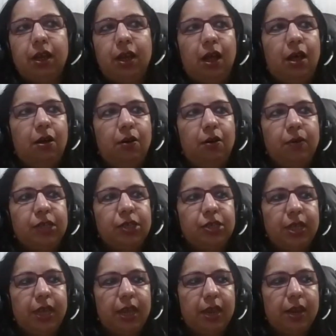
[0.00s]
which
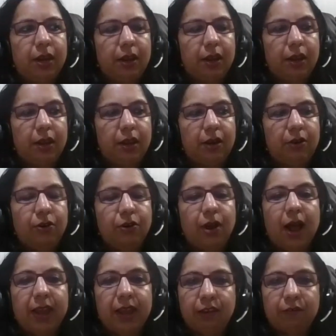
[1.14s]
they
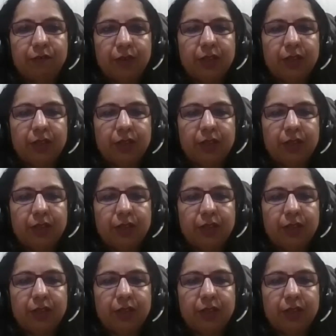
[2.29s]
drive,